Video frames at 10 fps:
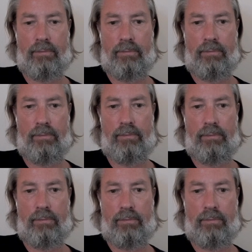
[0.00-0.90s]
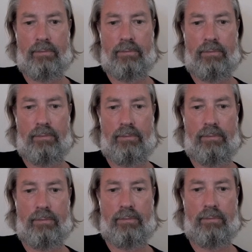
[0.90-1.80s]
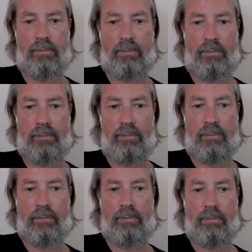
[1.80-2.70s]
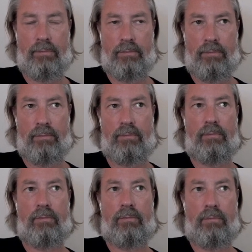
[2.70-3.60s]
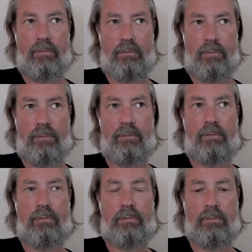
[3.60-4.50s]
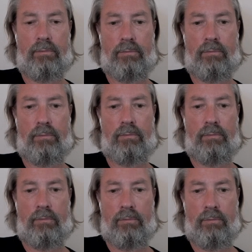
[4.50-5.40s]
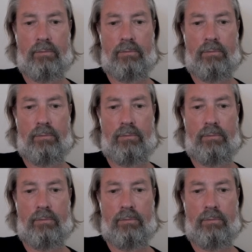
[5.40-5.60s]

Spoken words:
[no speech]